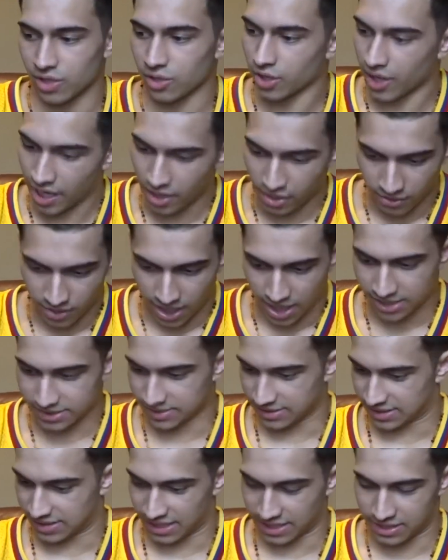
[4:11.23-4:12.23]
like, okay, you guys,
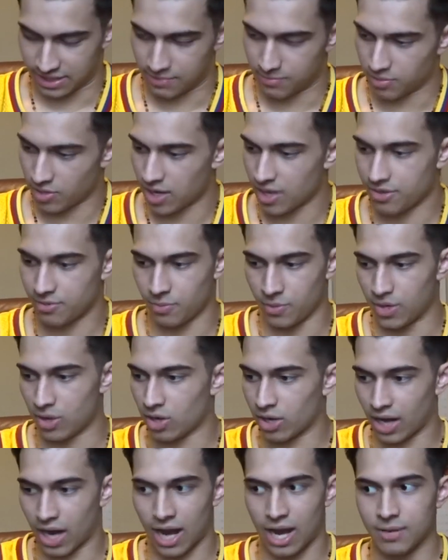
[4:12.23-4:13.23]
let's take a deep breath. We
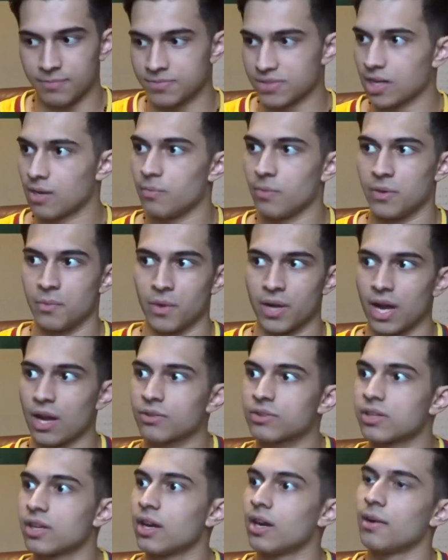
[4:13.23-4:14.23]
all got hyped up. We went
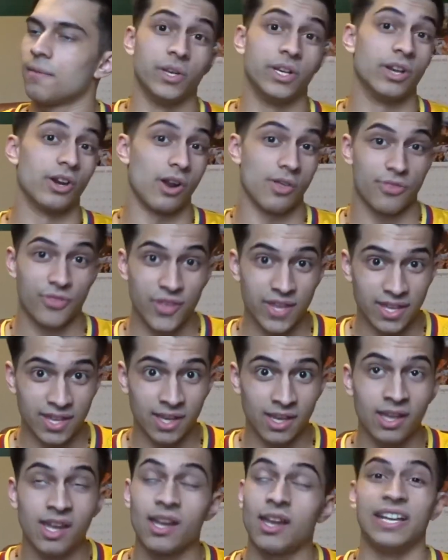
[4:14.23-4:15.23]
out there, we did our
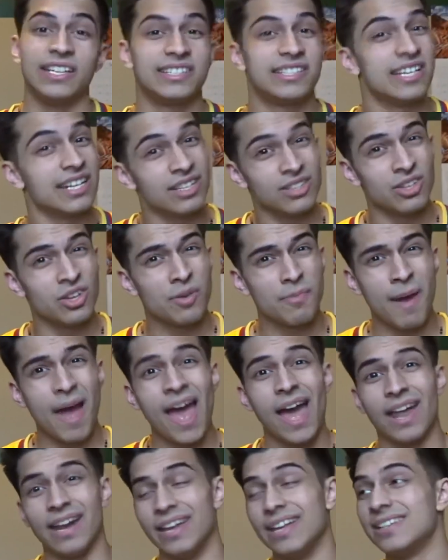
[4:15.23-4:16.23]
thing, and it didn't look
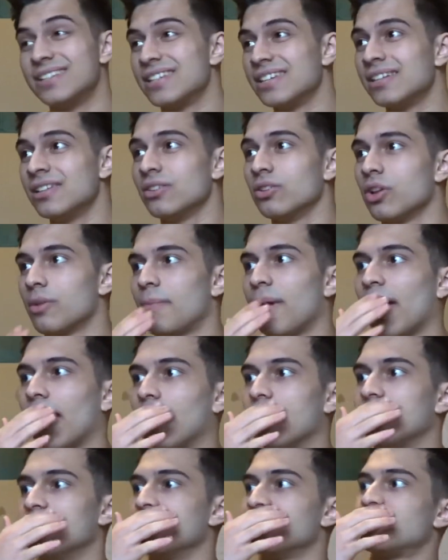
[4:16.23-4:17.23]
bad. It didn't look
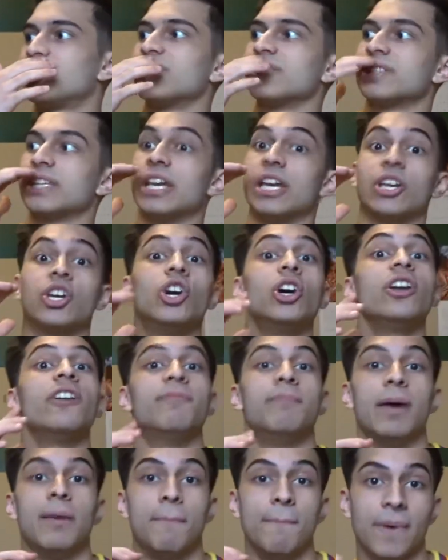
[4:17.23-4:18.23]
bad. It's just, it could
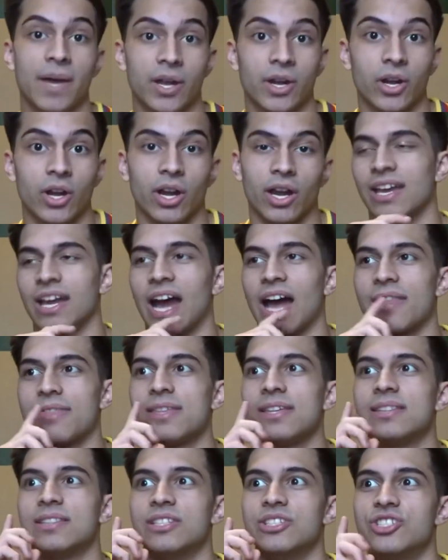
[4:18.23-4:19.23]
have been better. And I
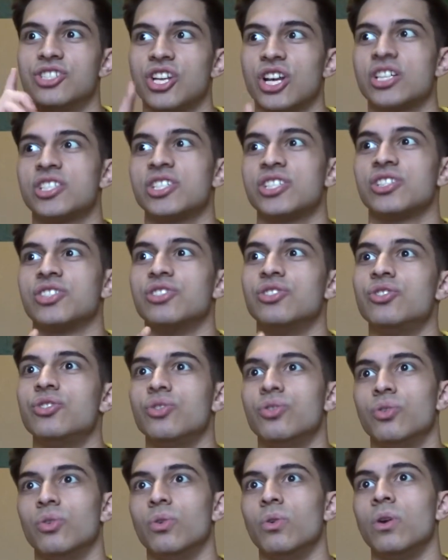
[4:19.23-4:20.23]
think the judges
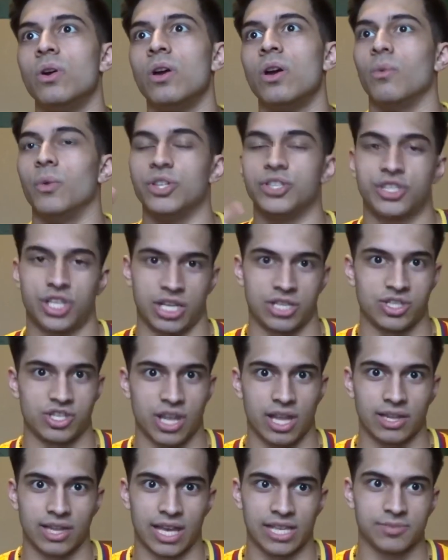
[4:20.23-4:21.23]
knew we changed
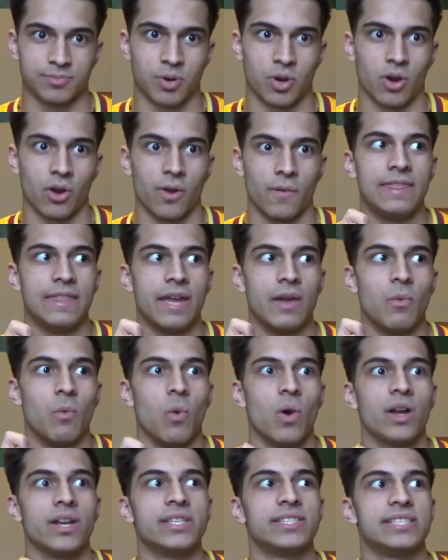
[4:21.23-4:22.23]
that last part and they
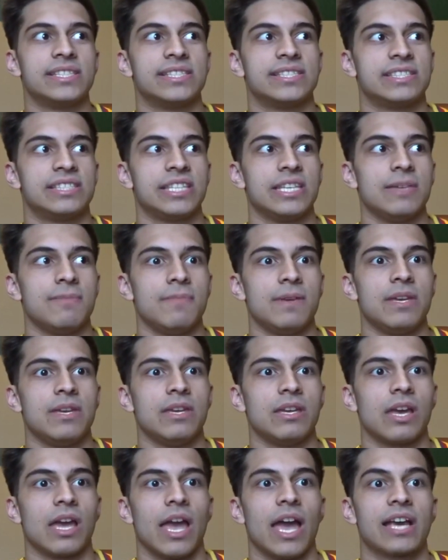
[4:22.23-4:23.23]
wanted to see
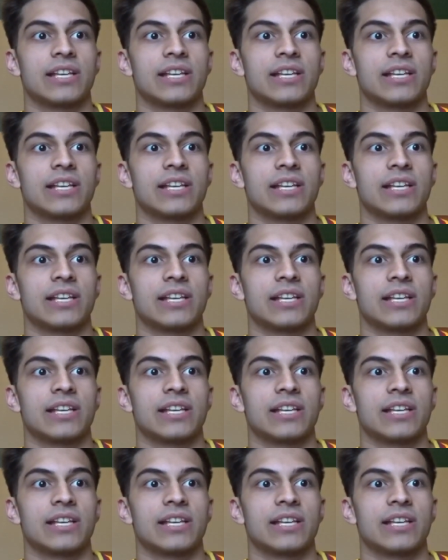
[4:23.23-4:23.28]
me